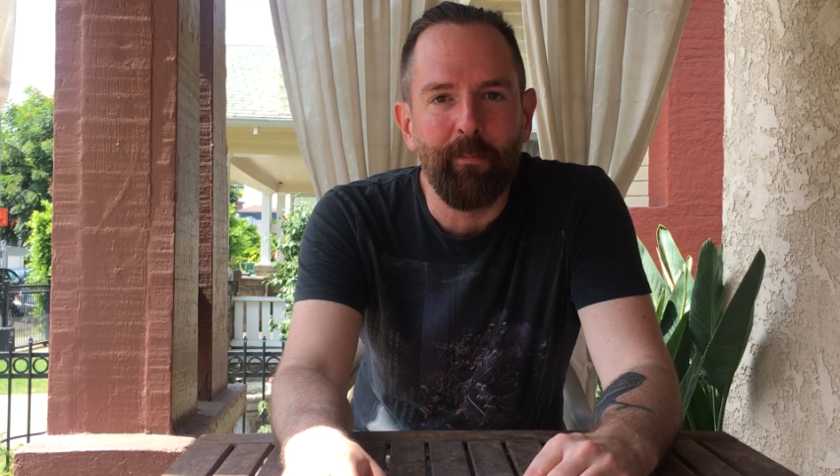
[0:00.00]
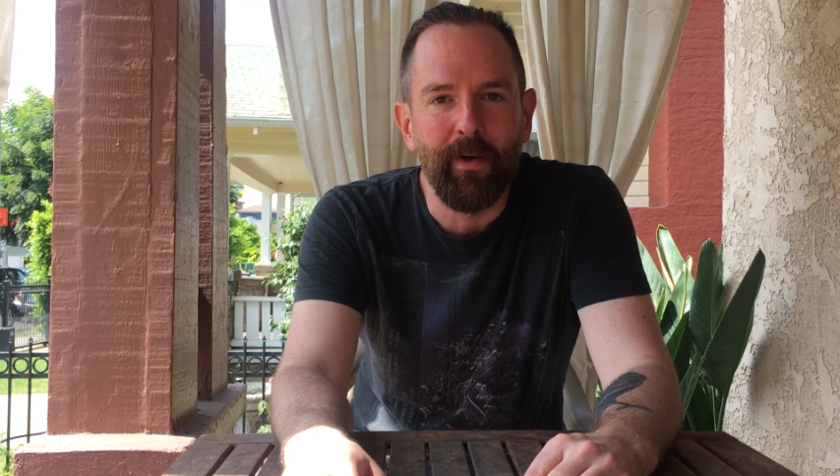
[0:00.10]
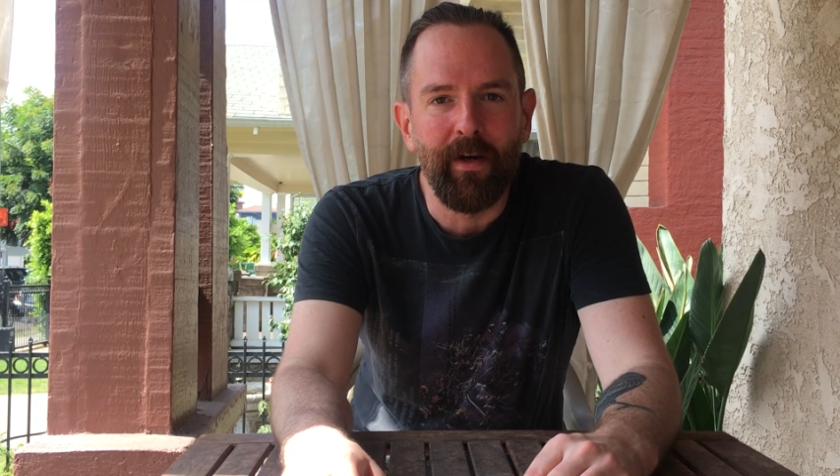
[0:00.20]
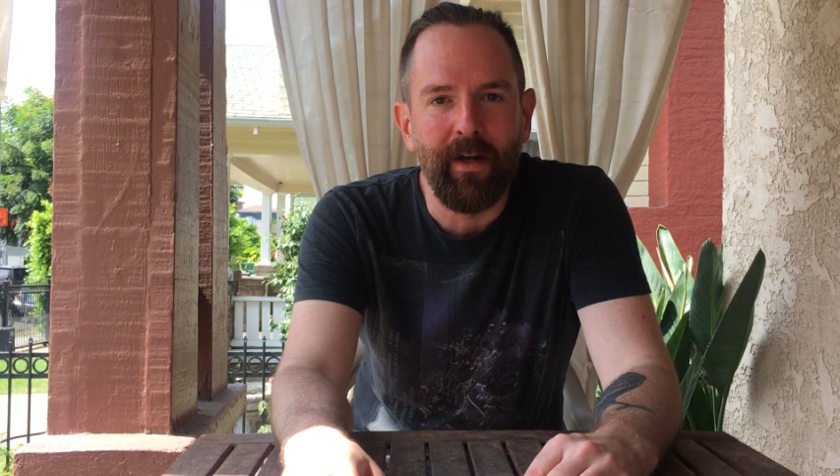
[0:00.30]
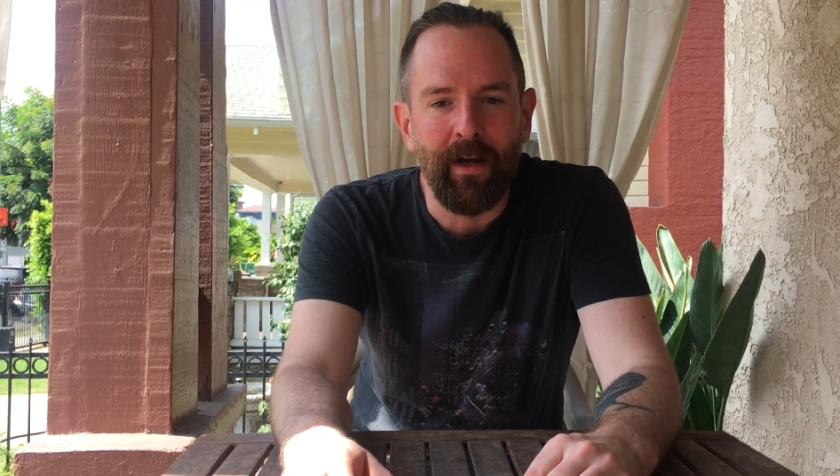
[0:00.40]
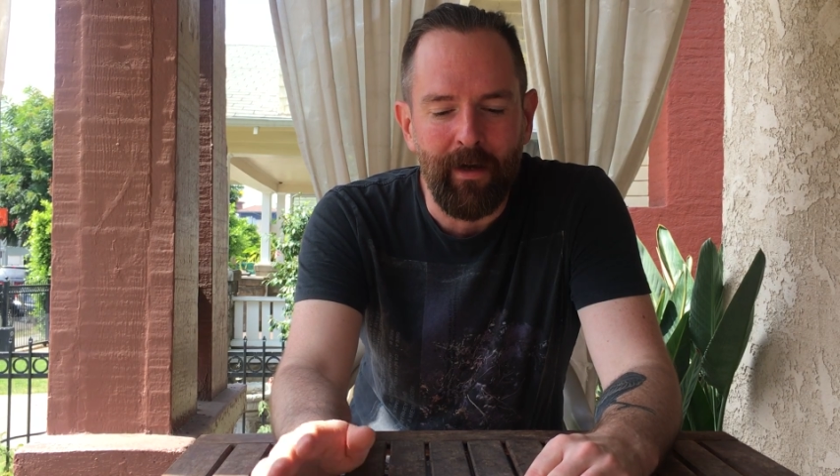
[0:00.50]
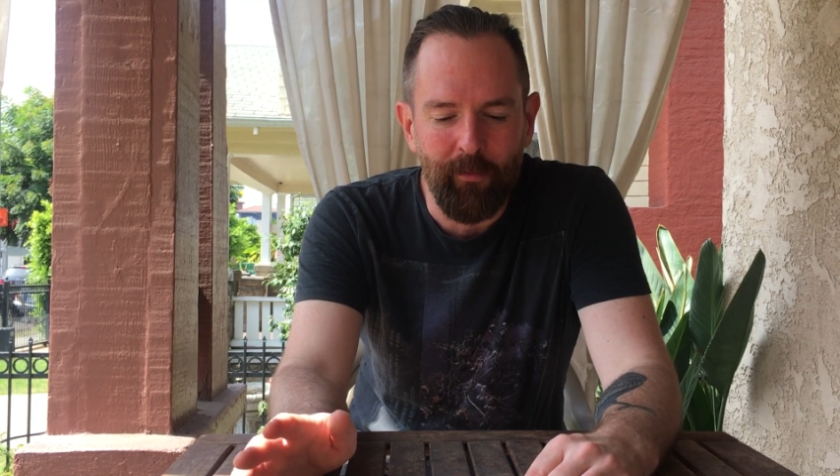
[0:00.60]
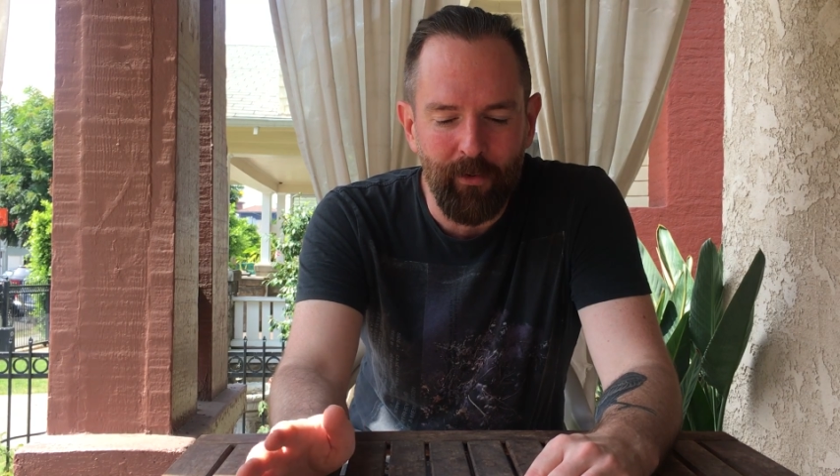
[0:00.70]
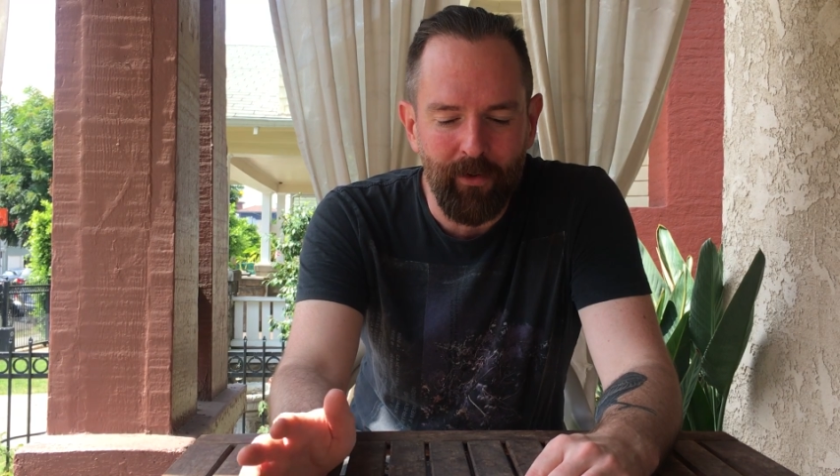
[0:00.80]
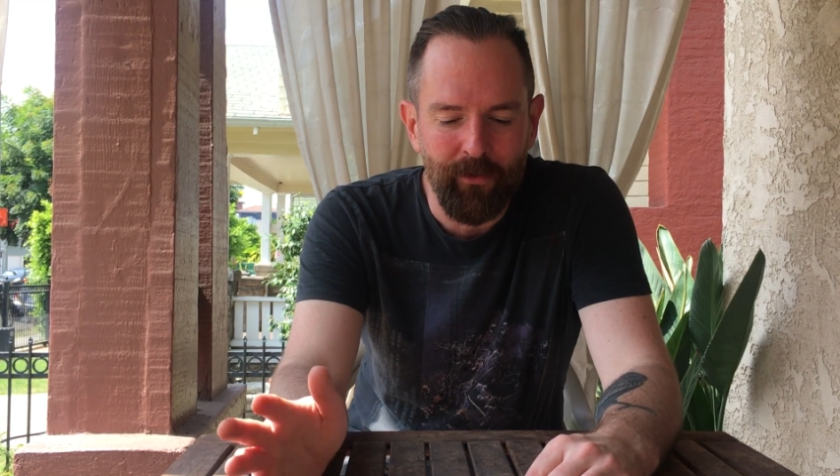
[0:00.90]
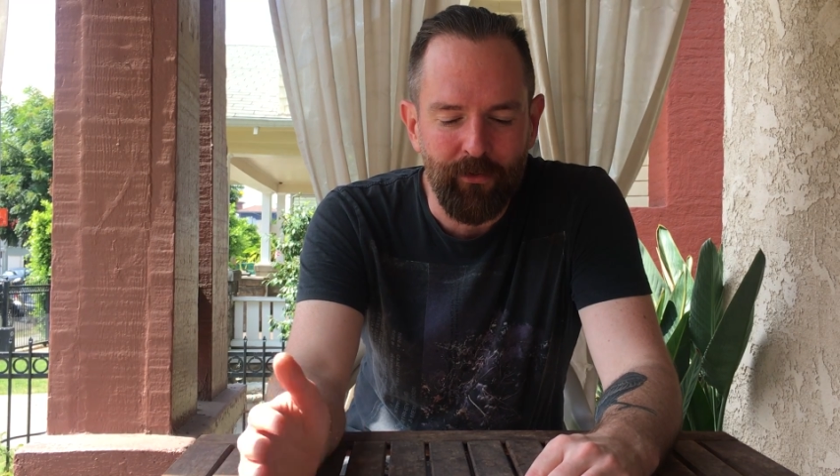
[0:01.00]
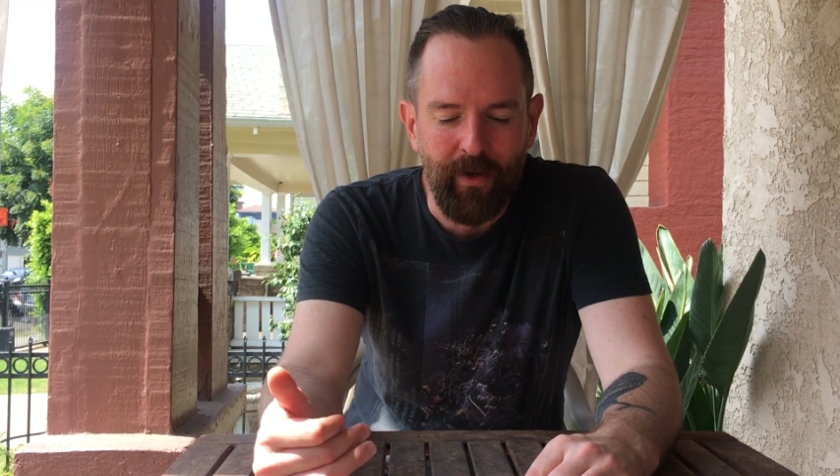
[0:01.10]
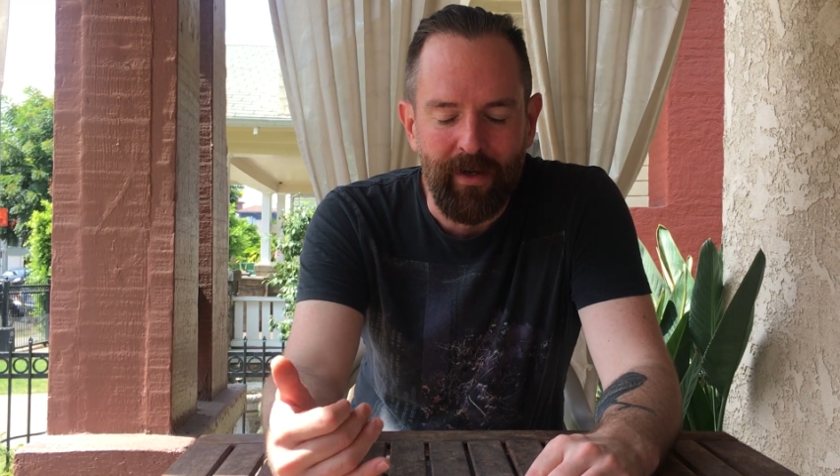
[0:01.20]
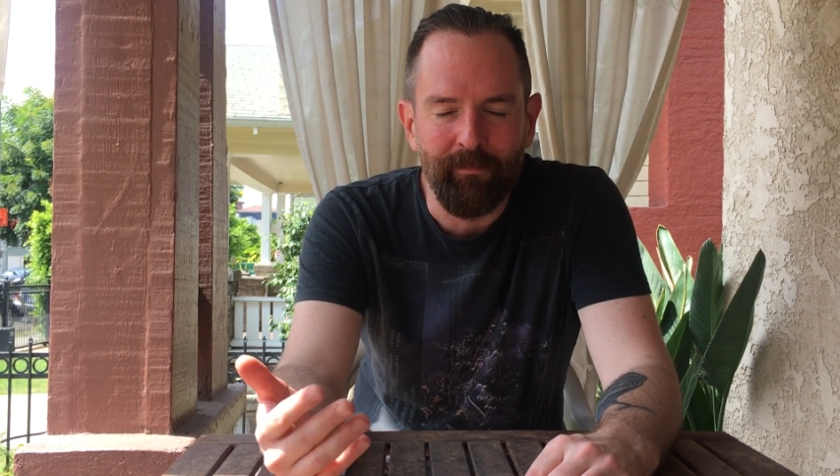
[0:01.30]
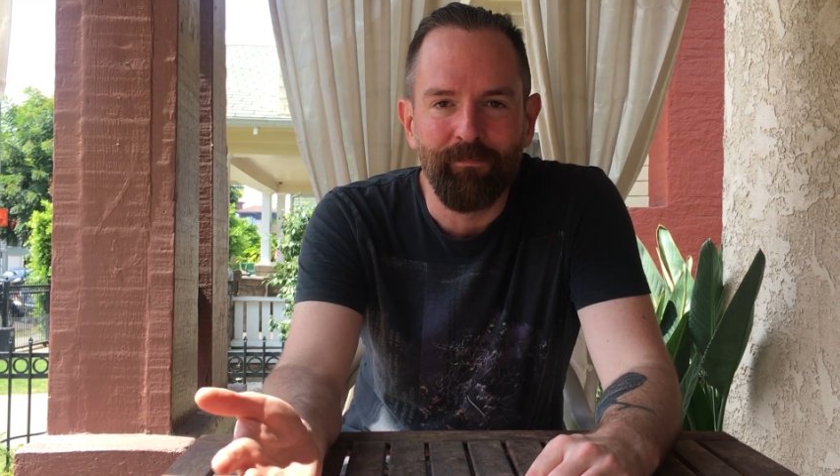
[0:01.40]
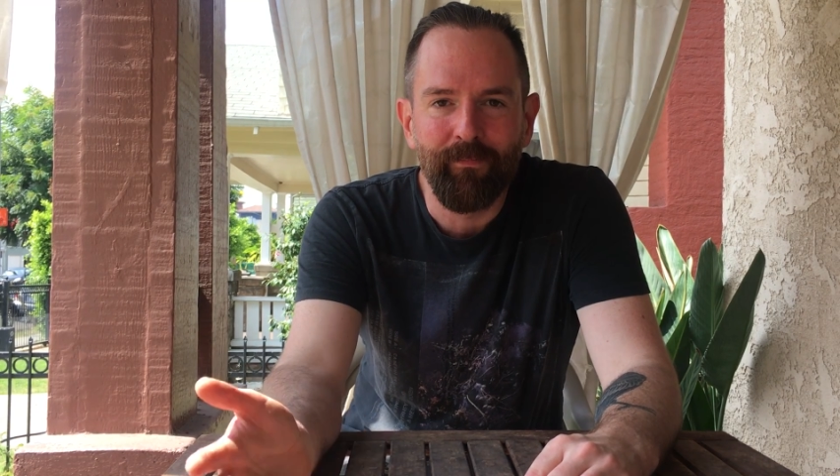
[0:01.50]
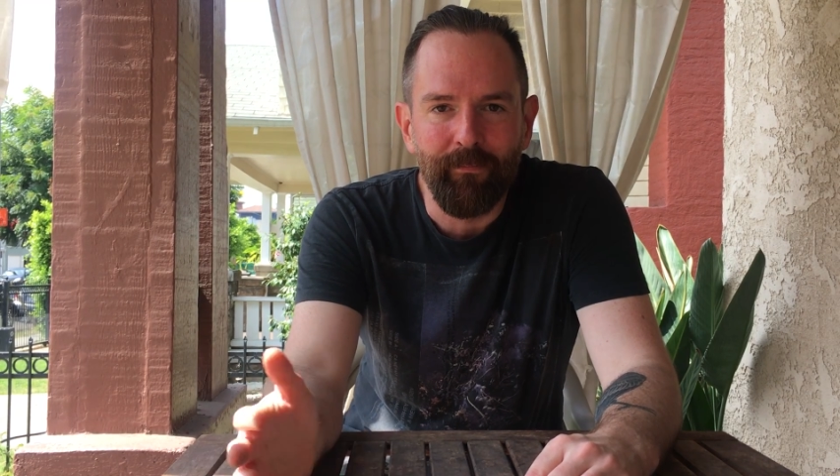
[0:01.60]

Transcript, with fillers: but I will try and